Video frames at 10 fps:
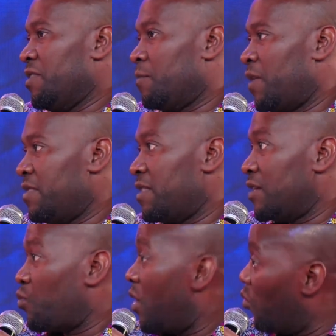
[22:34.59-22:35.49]
the brother
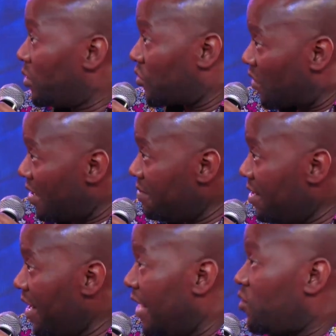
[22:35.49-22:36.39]
that we're
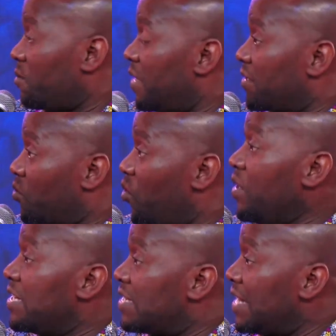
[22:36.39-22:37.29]
together. I told him that
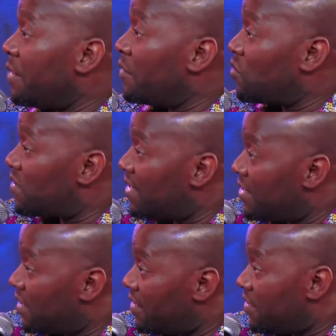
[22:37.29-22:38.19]
God is telling me to
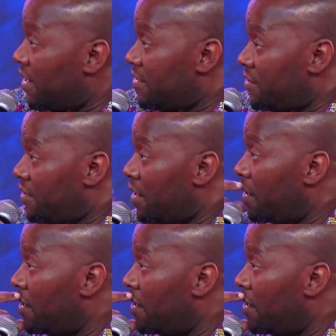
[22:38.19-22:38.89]
start a church here.